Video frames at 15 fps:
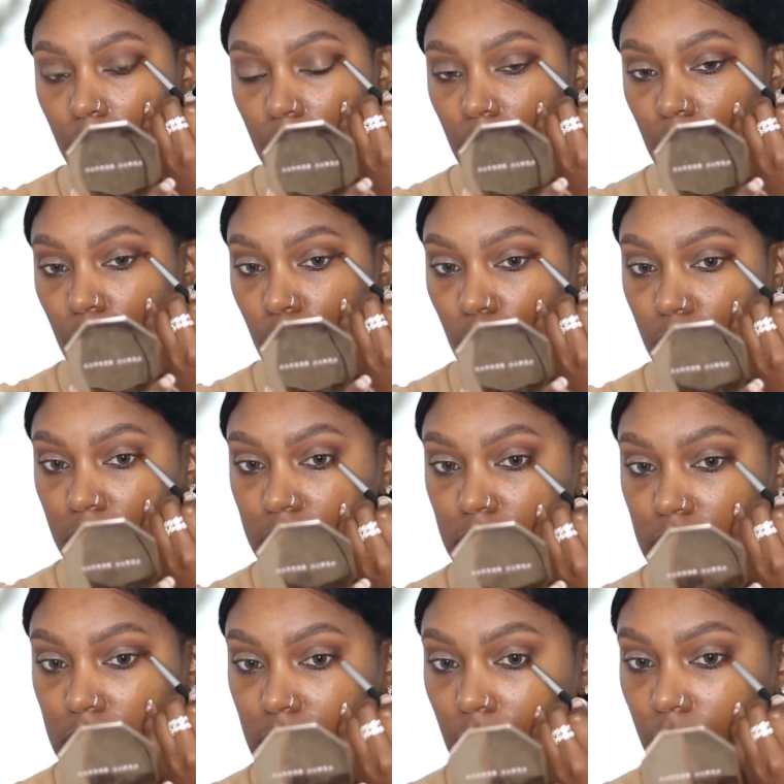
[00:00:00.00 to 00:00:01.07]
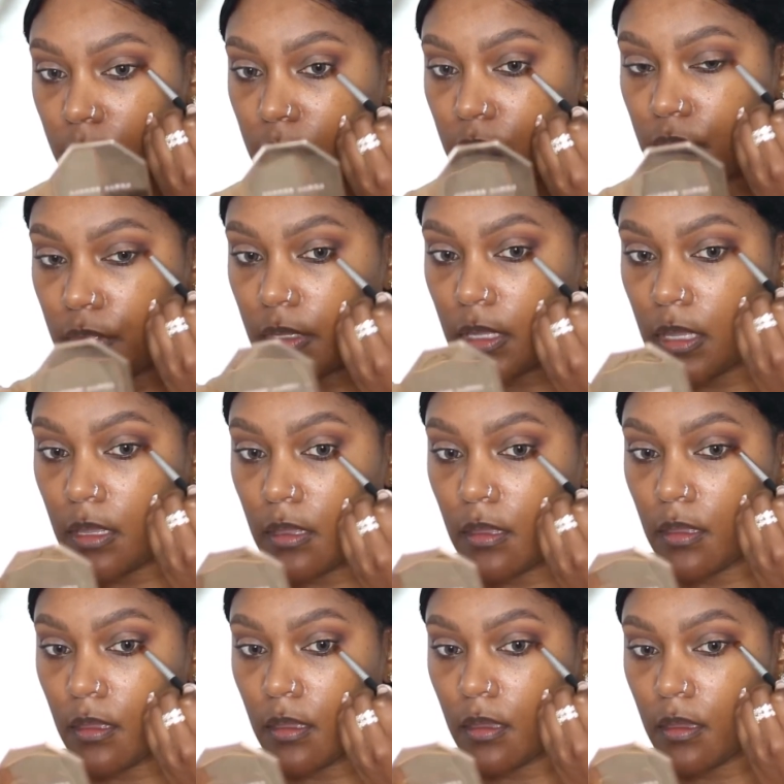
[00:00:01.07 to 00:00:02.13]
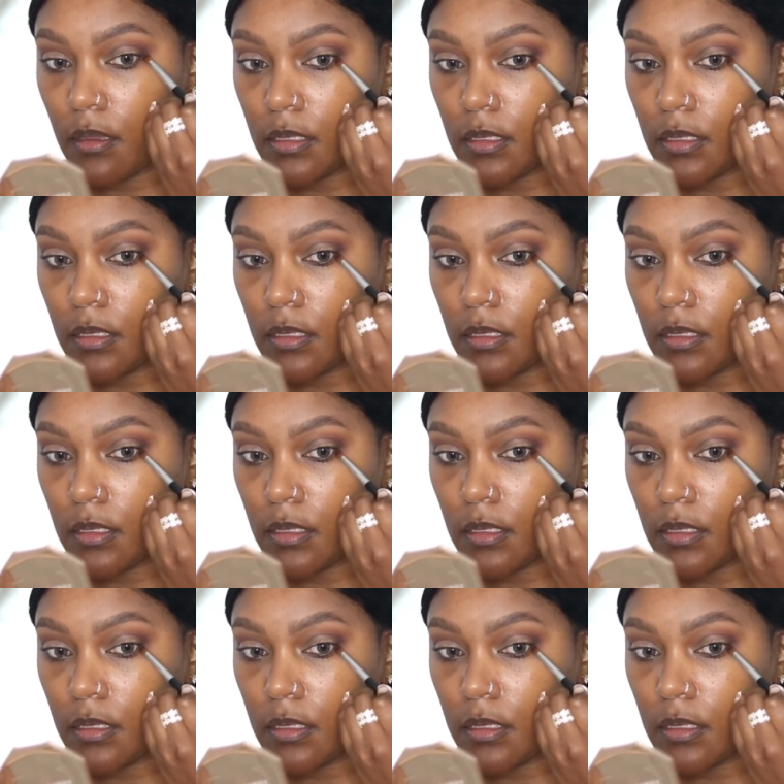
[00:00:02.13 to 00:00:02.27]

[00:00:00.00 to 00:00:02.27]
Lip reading: What's something?